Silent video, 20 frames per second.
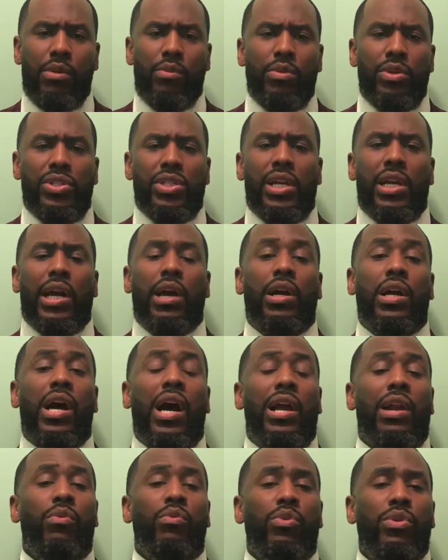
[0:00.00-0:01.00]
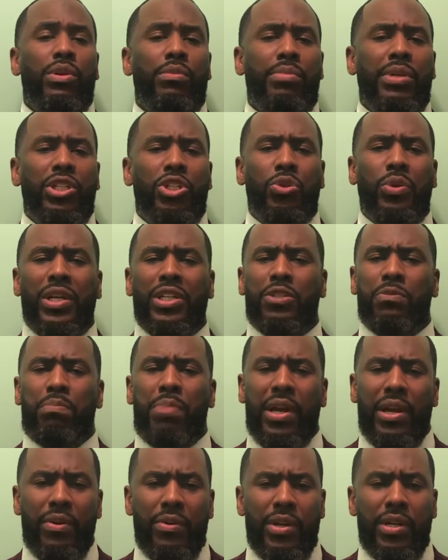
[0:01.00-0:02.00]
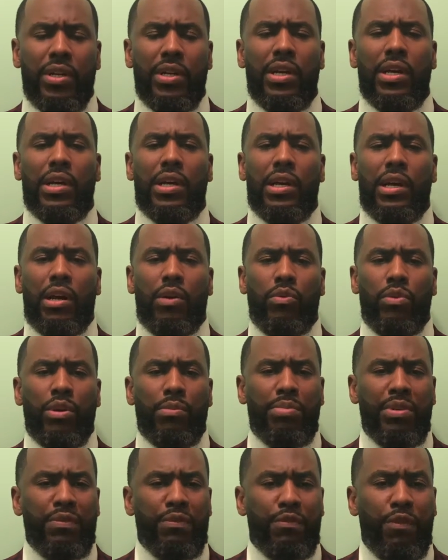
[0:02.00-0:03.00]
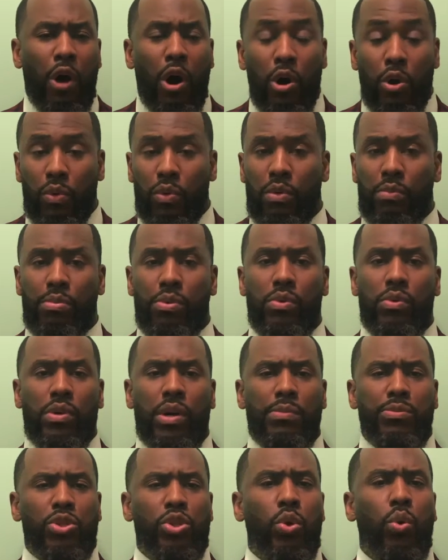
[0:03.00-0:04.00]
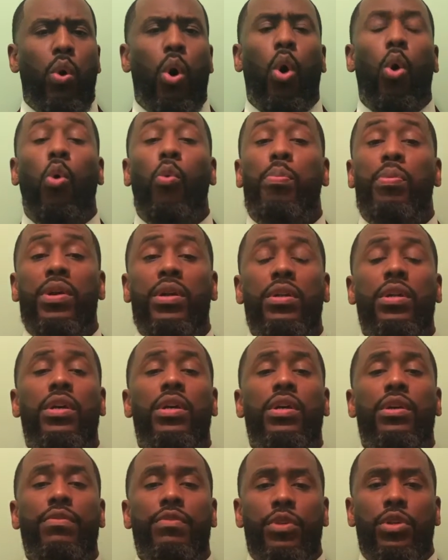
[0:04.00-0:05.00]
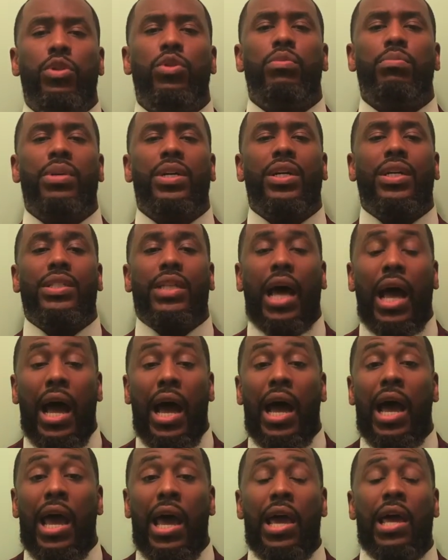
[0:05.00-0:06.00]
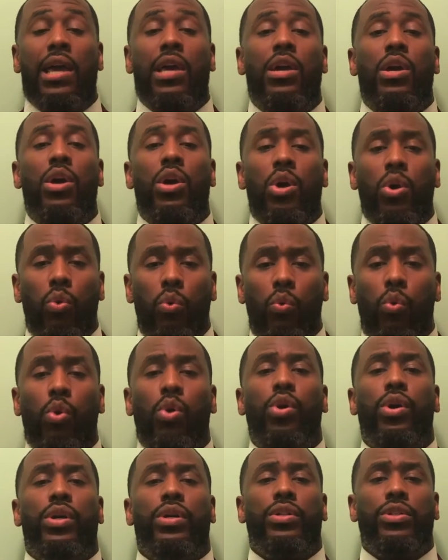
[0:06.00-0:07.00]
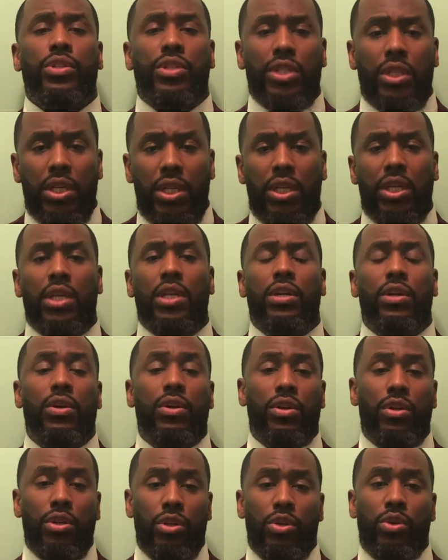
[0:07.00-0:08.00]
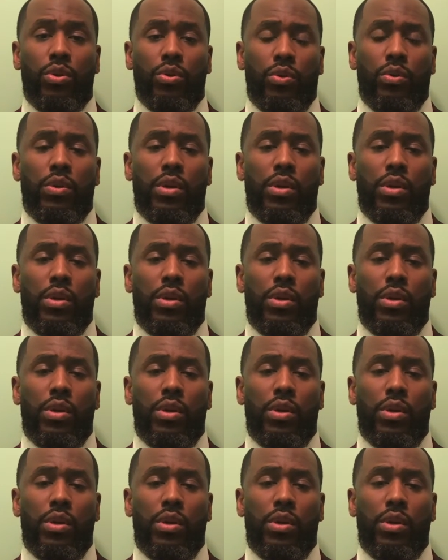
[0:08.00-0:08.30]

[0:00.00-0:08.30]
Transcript: We're saying, oh God, I want to be transparent. I want to be vulnerable. I'm so open for you because I want to hear you.